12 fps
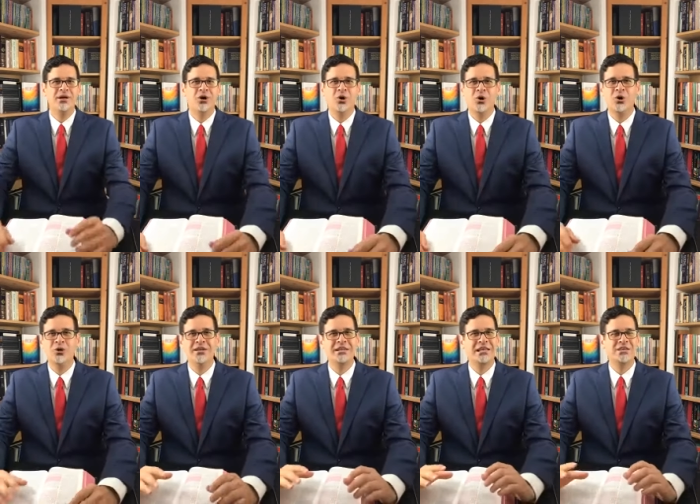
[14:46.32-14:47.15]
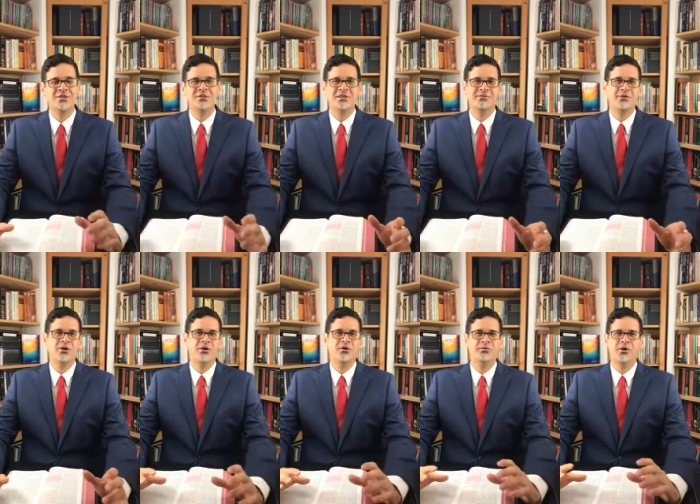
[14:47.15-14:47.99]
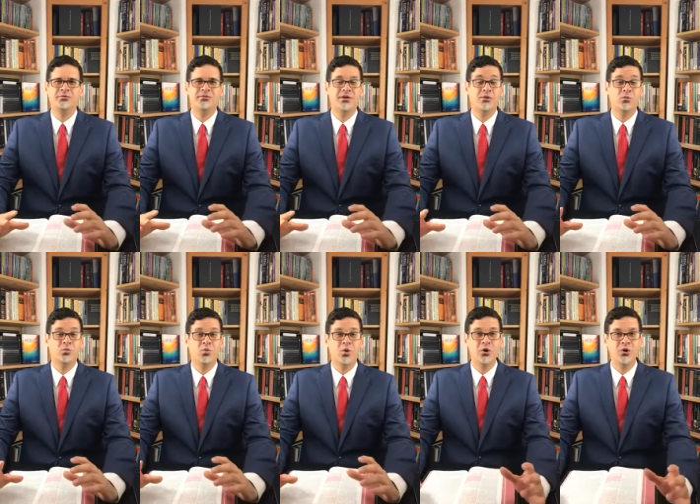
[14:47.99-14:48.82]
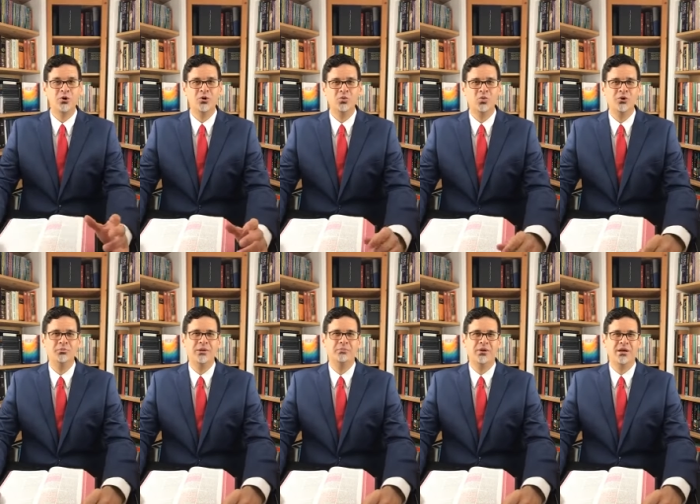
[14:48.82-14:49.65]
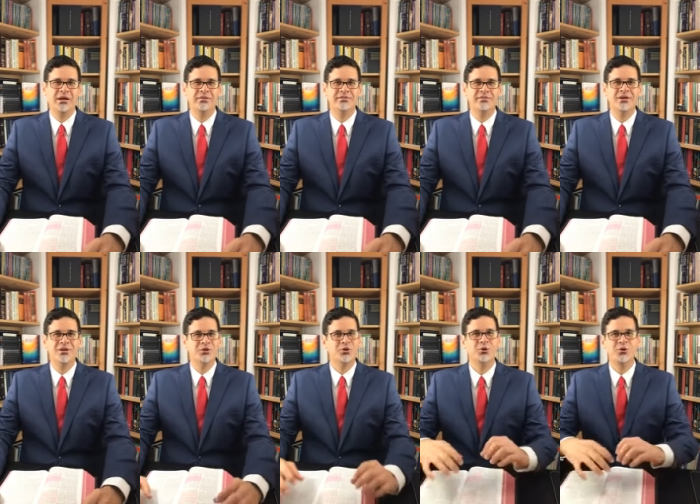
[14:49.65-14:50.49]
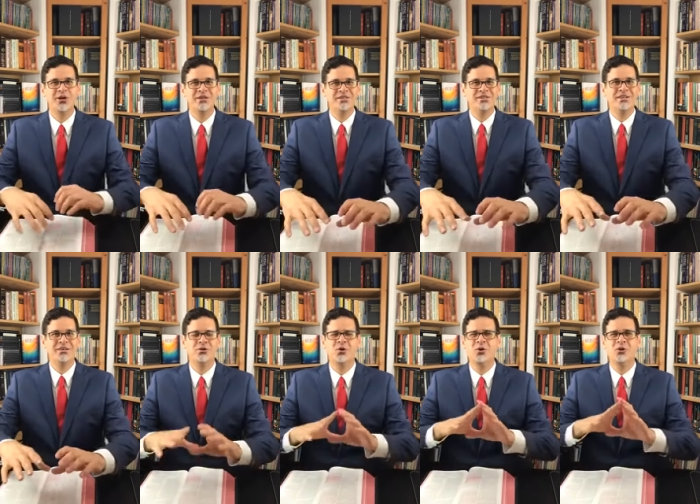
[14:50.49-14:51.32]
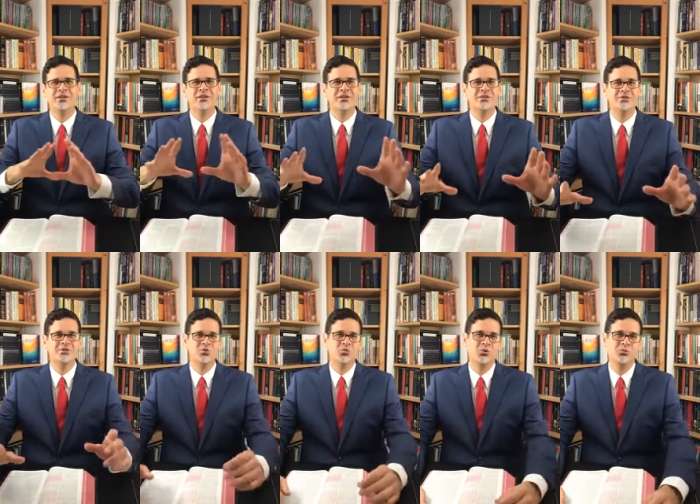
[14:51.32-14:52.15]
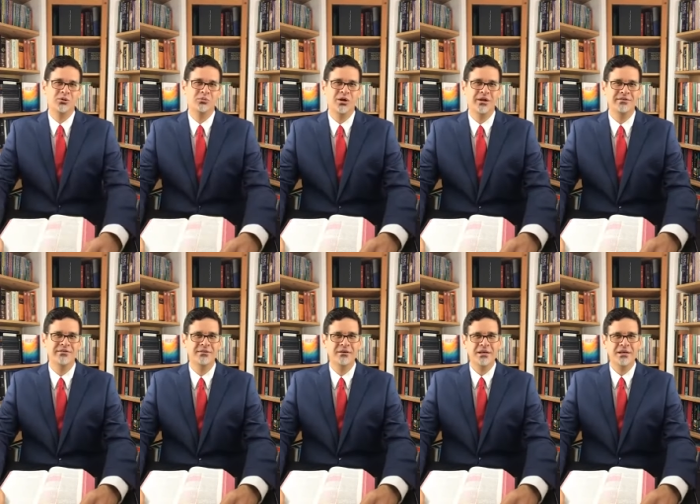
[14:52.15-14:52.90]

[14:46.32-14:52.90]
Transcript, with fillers: all the nations of, of the world would be blessed. Through his seed, all the nations would be blessed.